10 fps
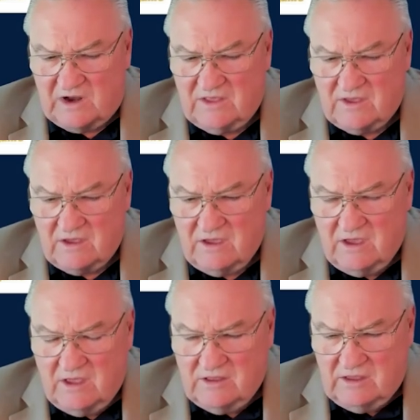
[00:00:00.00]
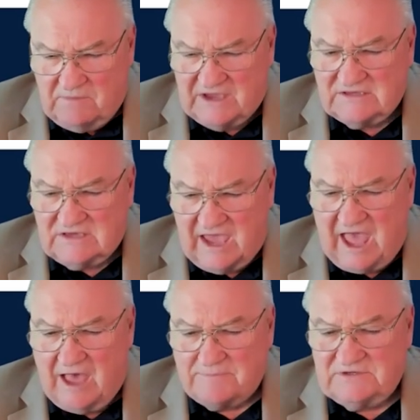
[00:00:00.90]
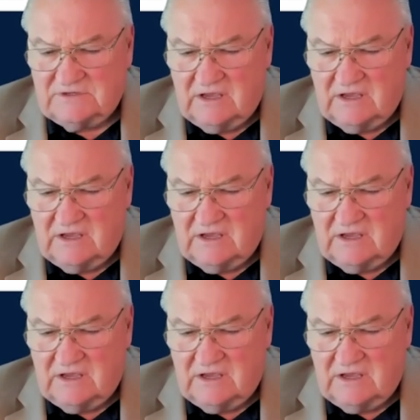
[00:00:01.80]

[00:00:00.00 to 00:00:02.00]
one of the biggest gaps